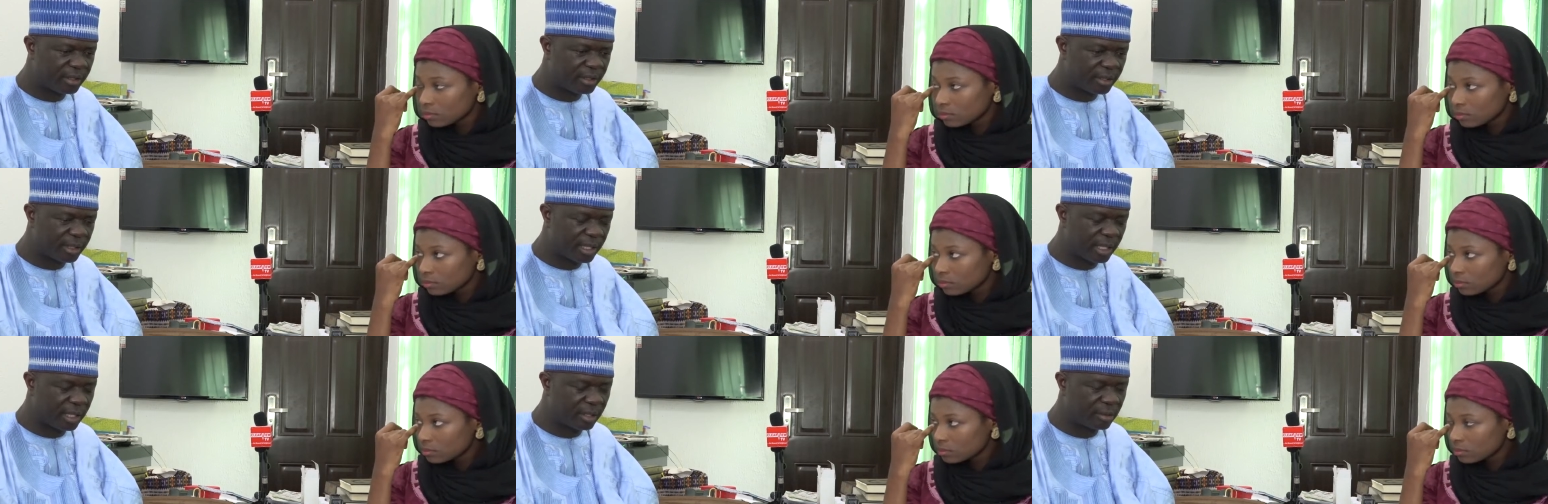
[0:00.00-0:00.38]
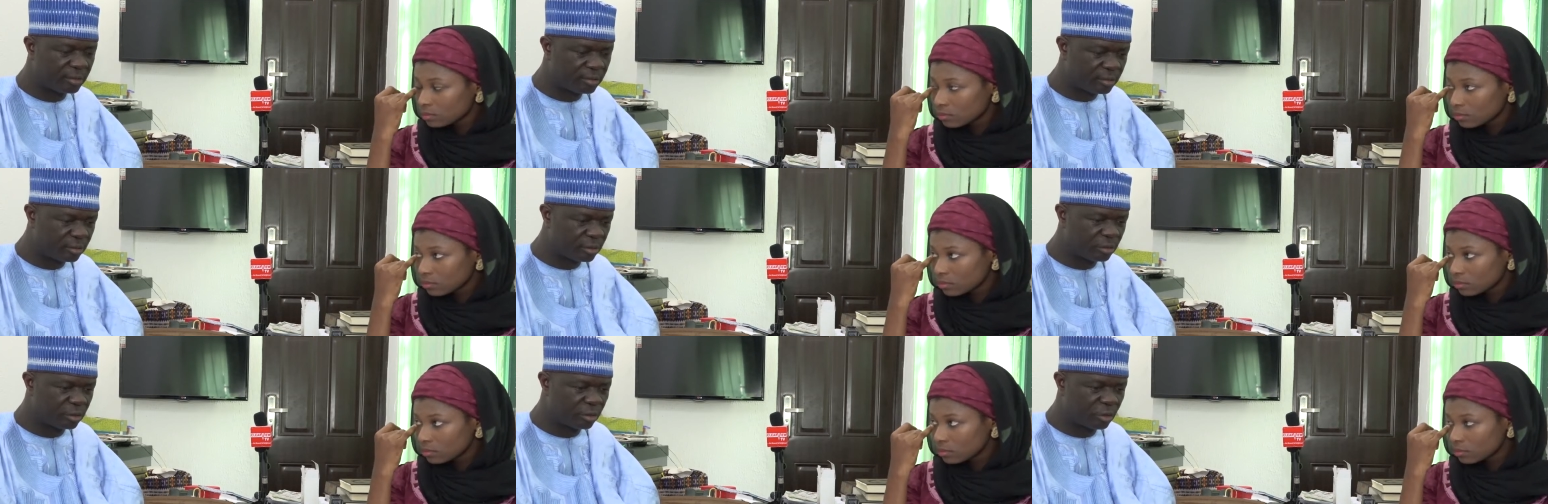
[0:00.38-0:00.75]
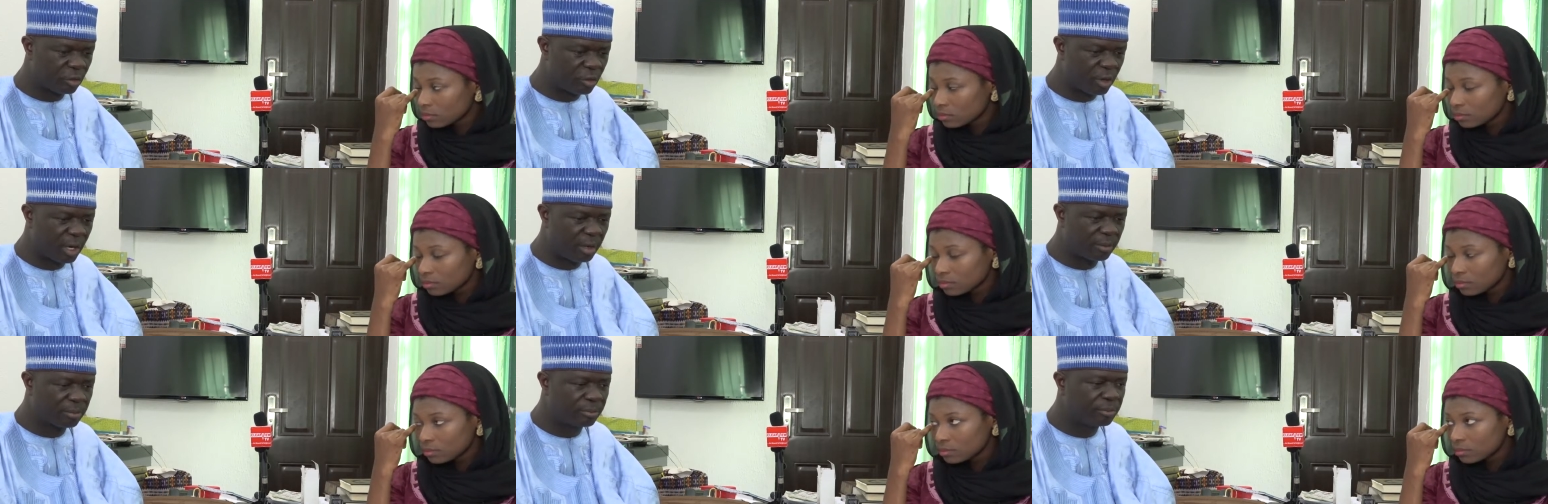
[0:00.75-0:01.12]
Speaker 1: then you
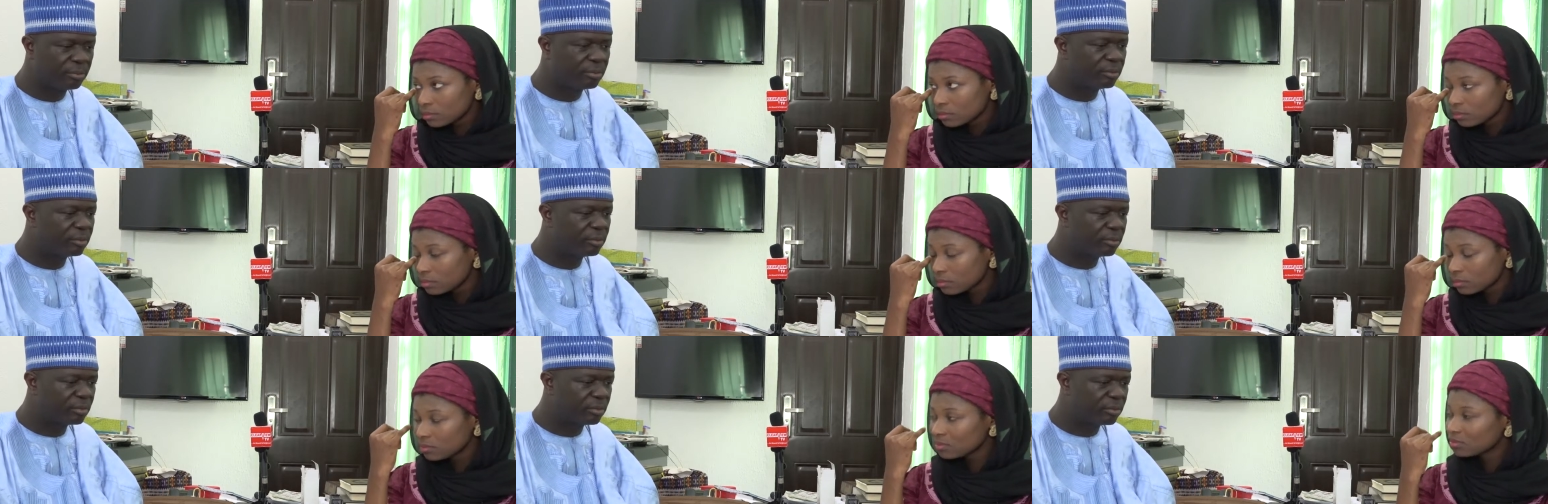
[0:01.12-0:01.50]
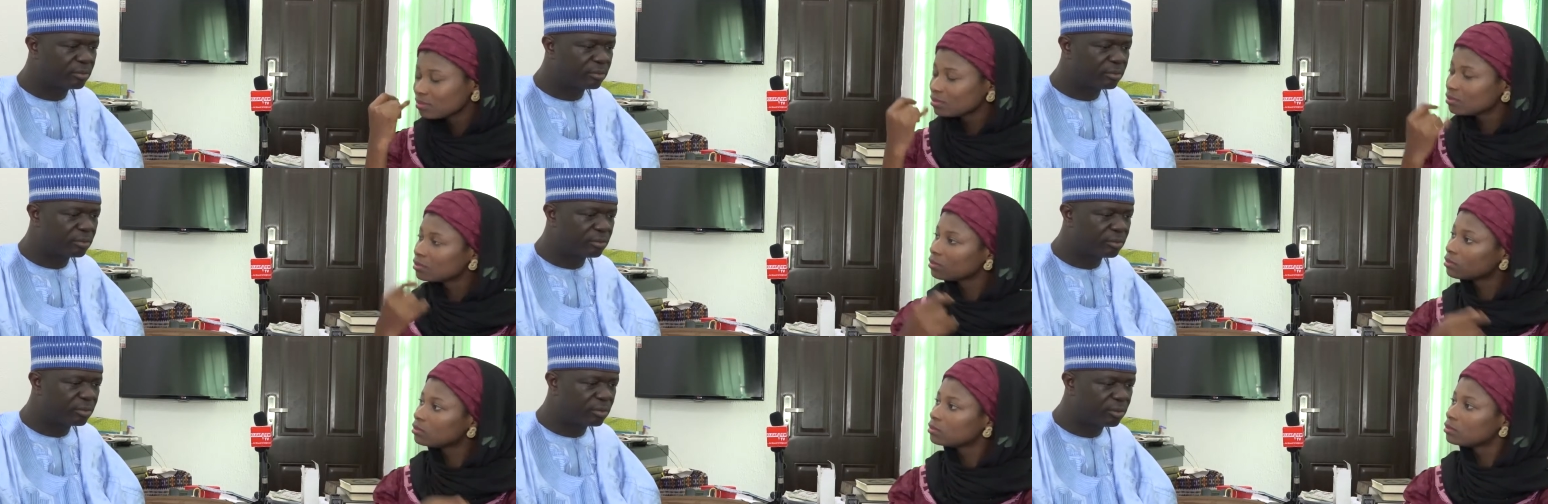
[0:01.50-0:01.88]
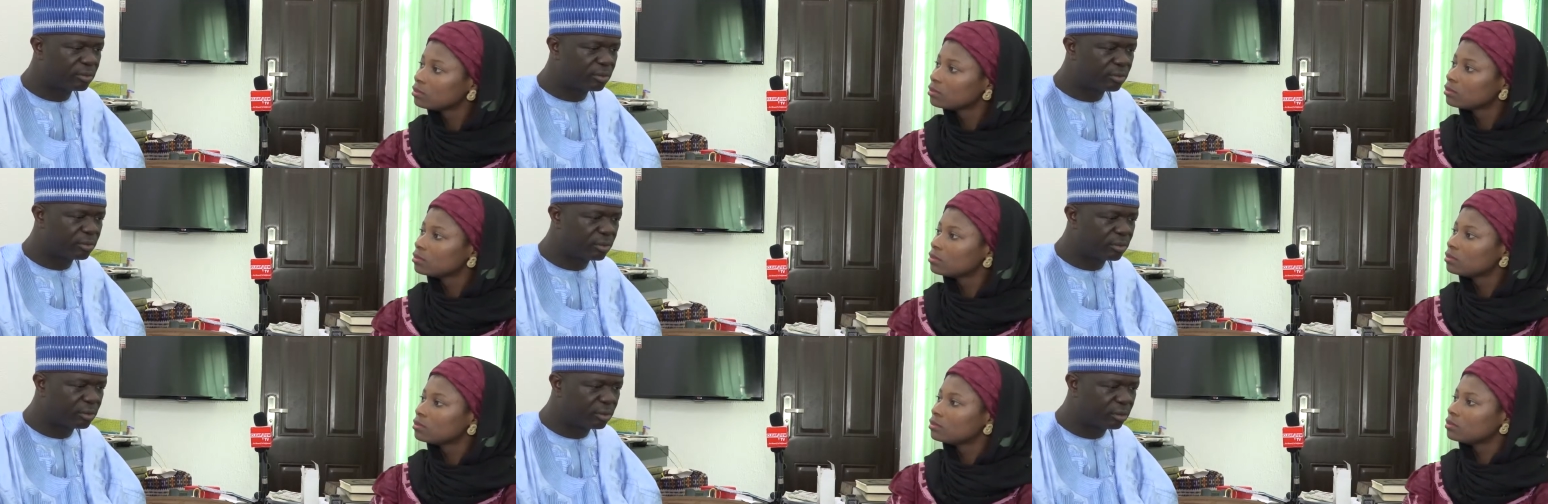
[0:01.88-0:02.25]
go on,
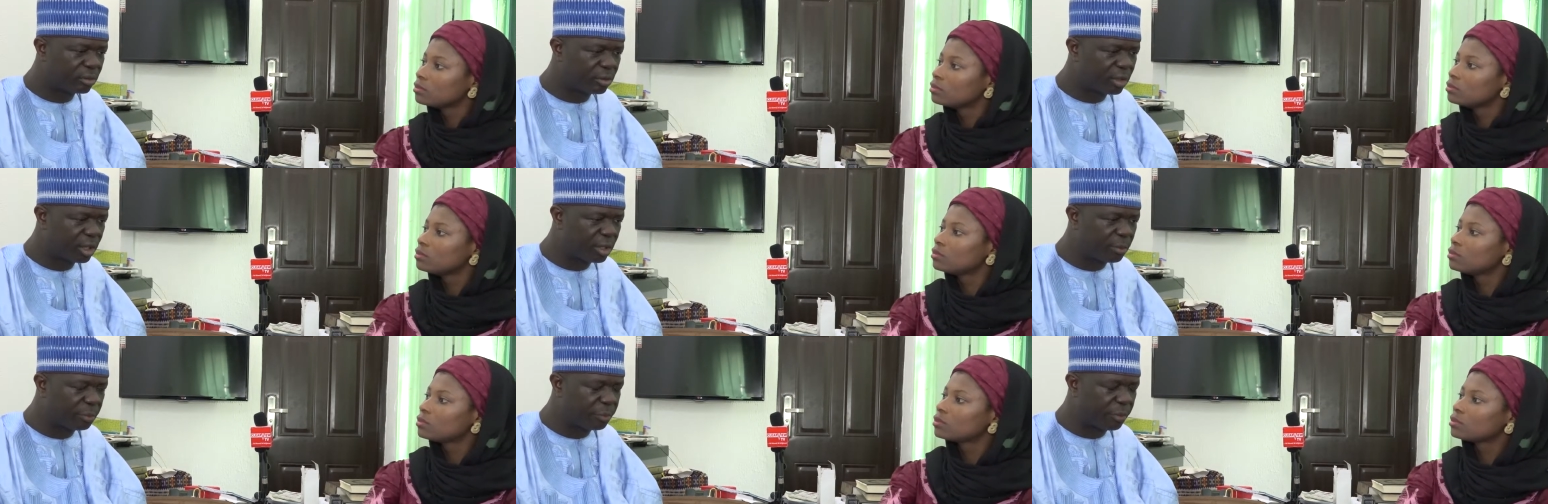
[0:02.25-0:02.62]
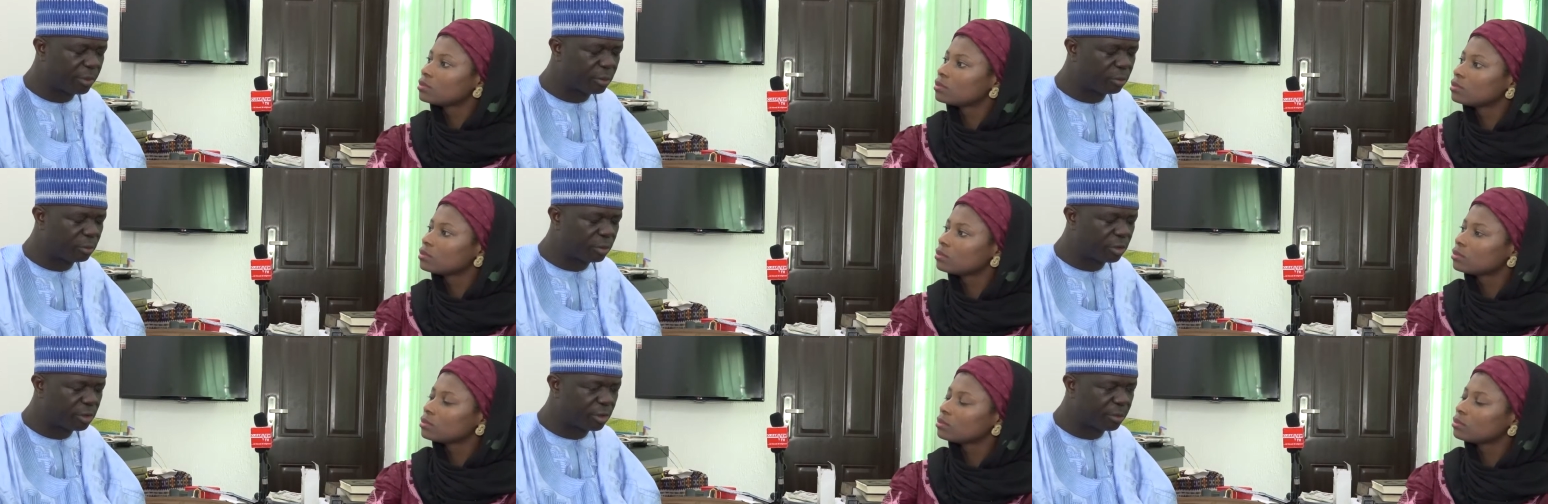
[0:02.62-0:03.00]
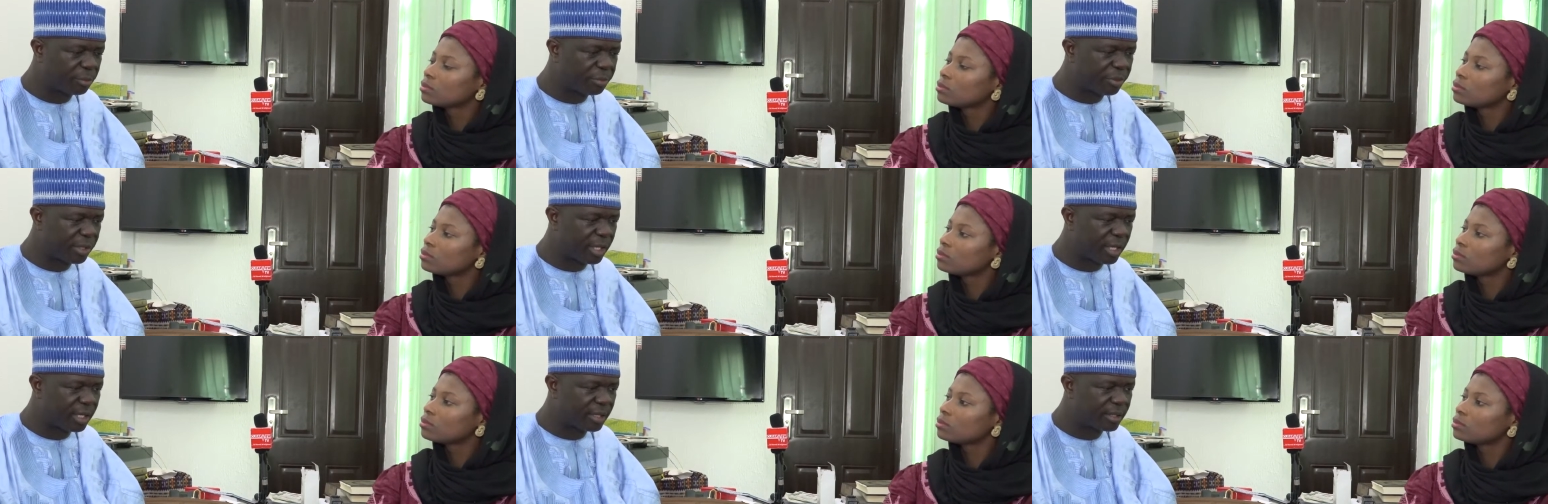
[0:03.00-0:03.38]
you keep on with your
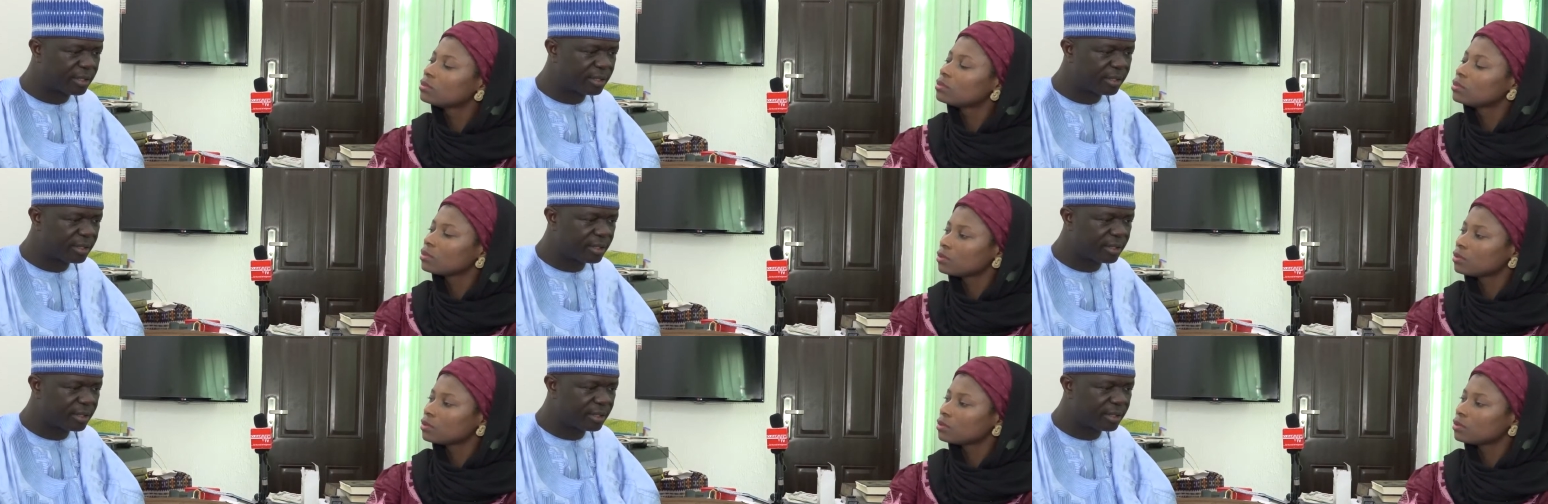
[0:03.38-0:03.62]
prayers